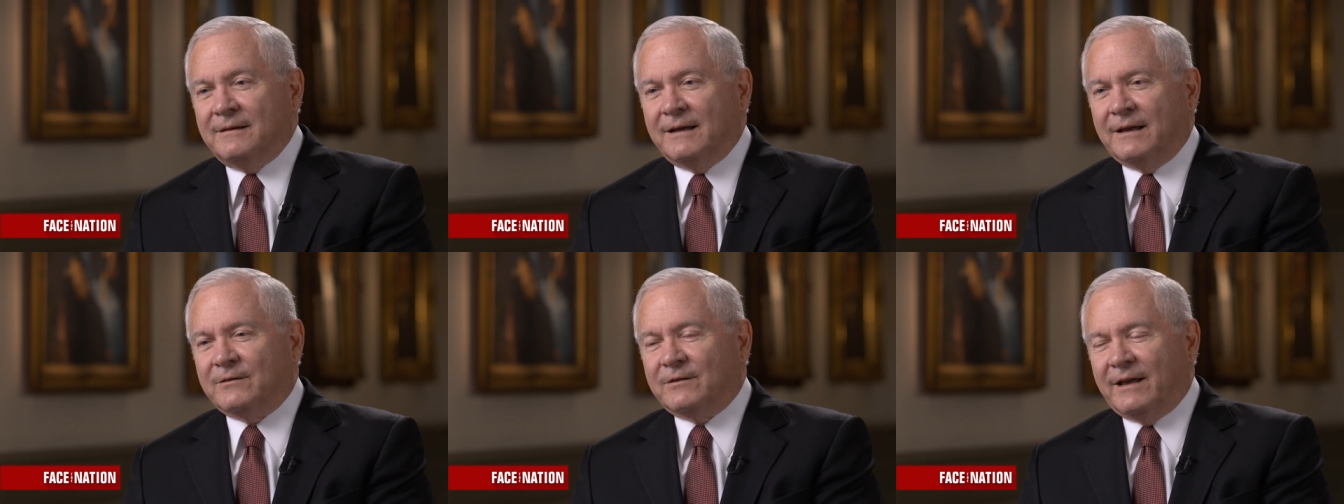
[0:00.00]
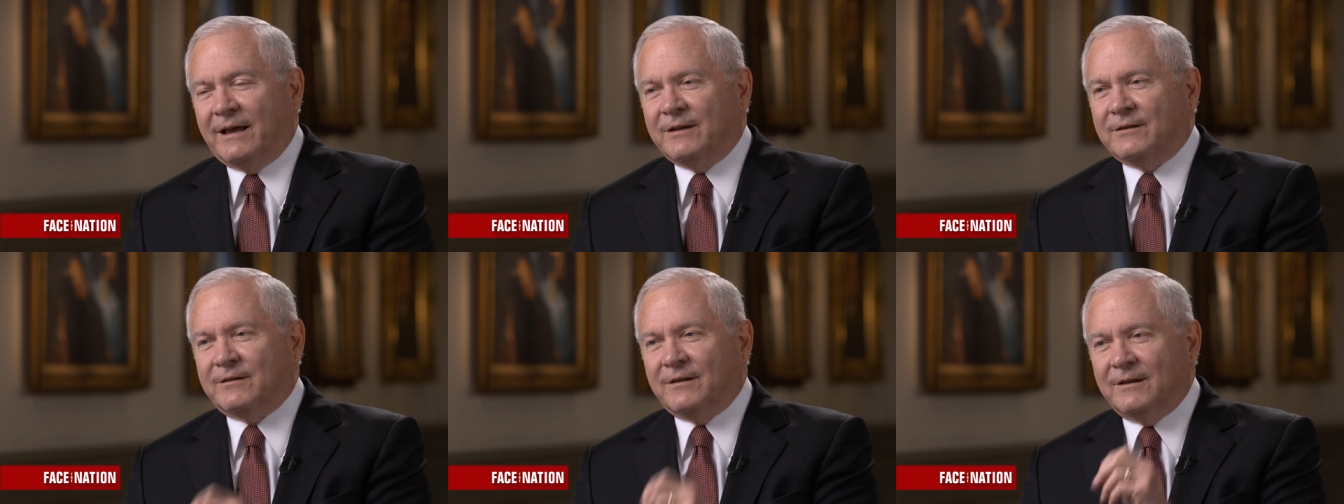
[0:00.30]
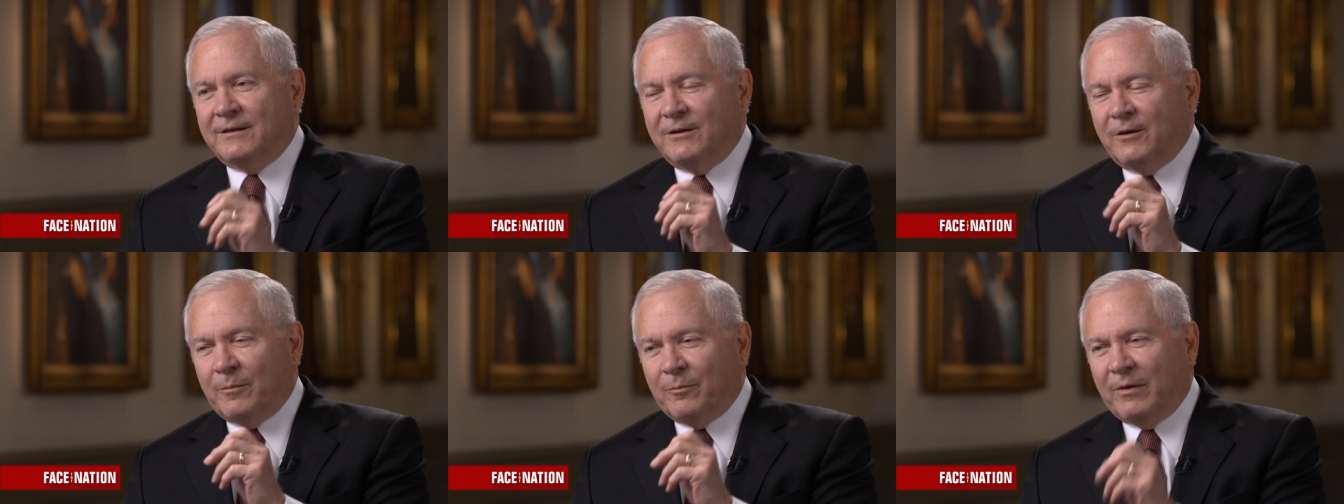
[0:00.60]
It's, it's
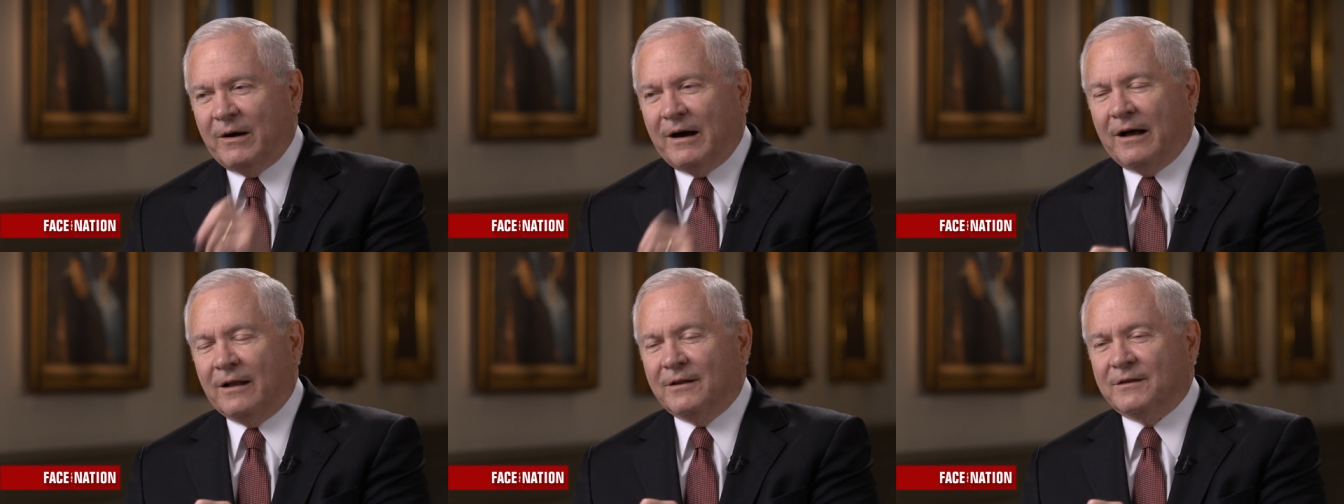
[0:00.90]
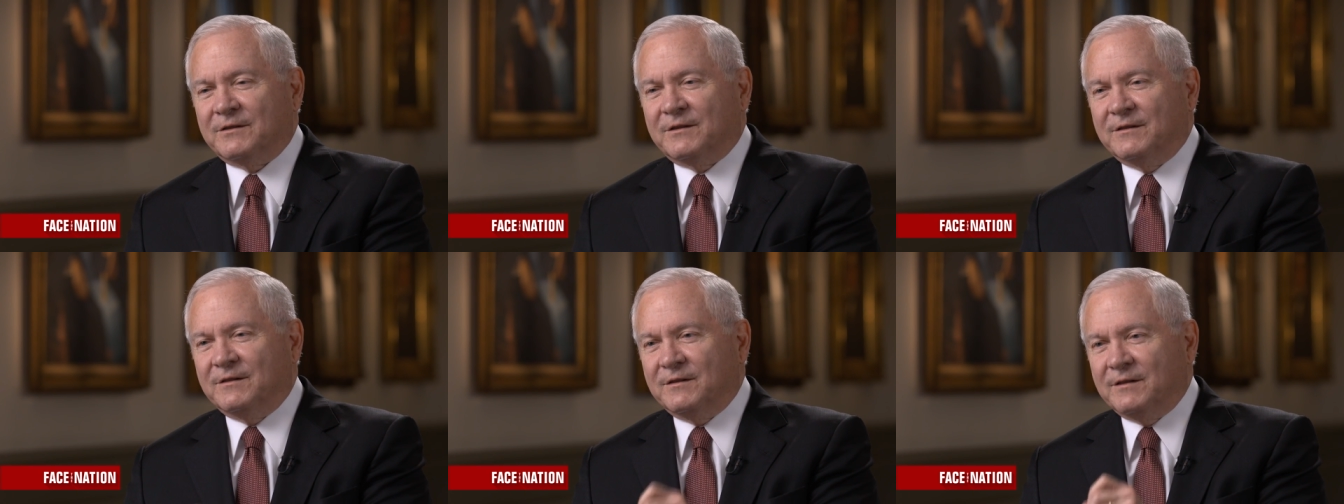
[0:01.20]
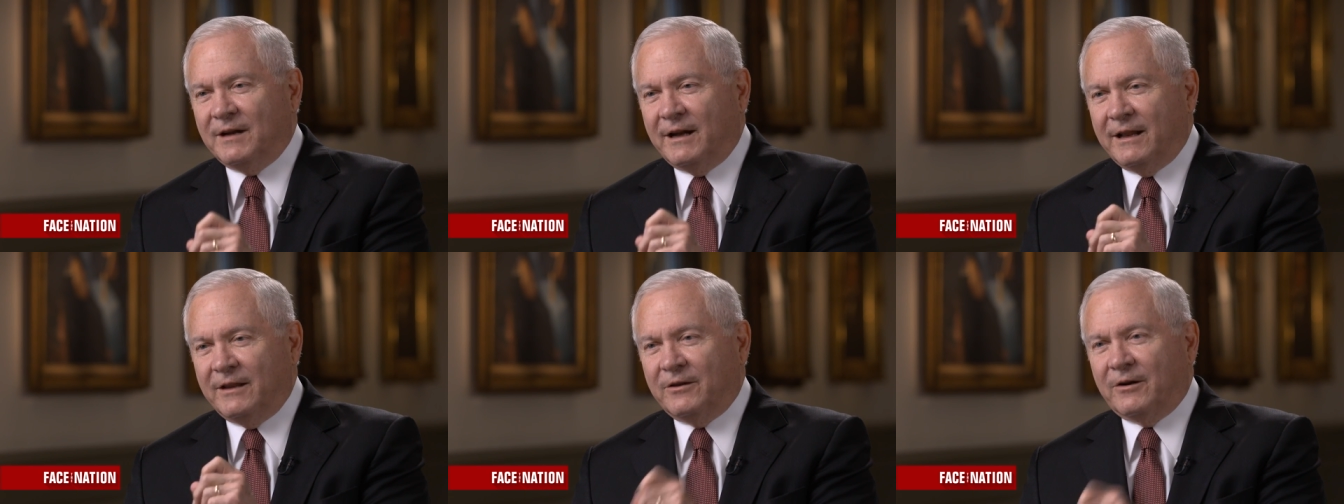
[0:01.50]
in their policies
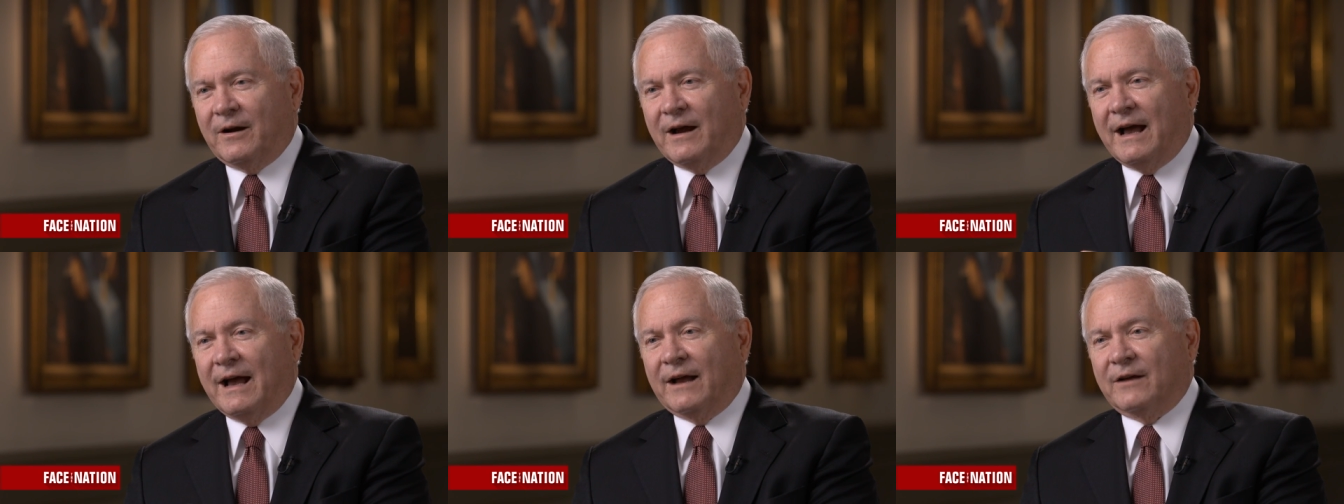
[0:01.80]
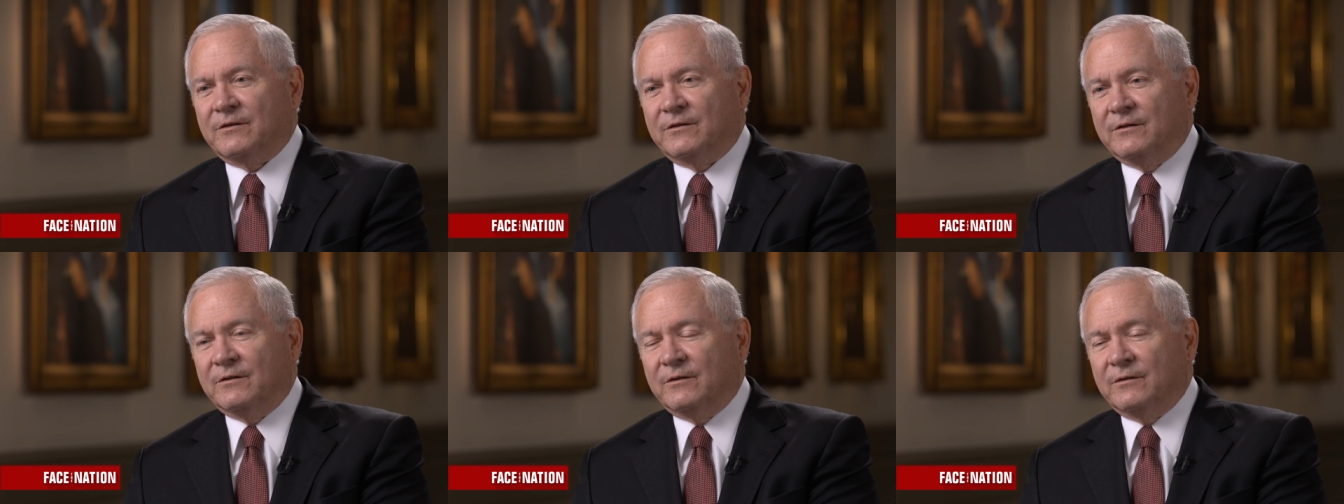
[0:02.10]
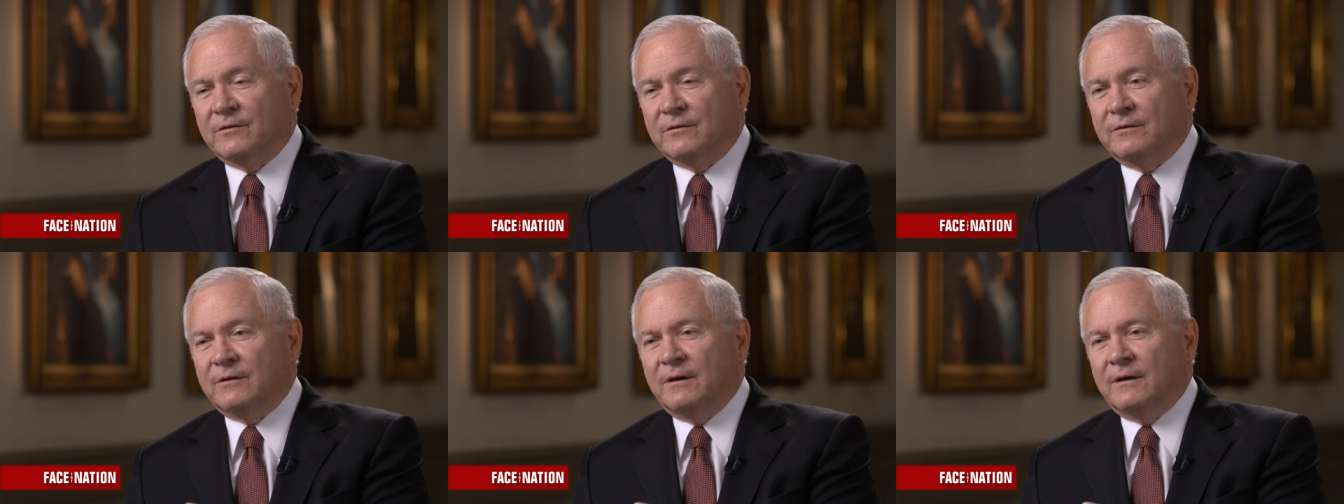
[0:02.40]
and in their
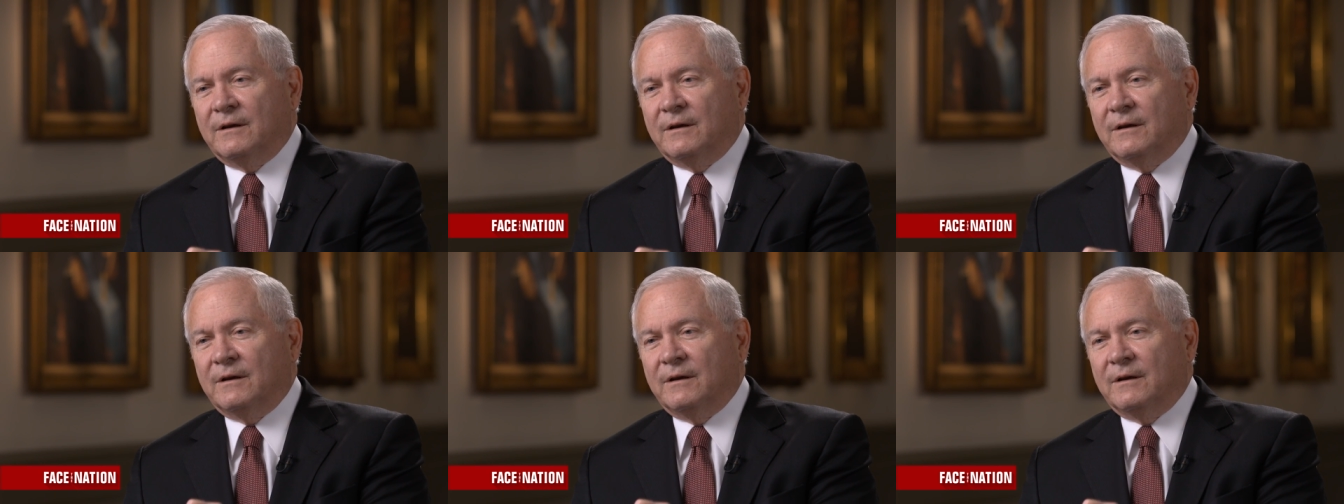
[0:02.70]
actions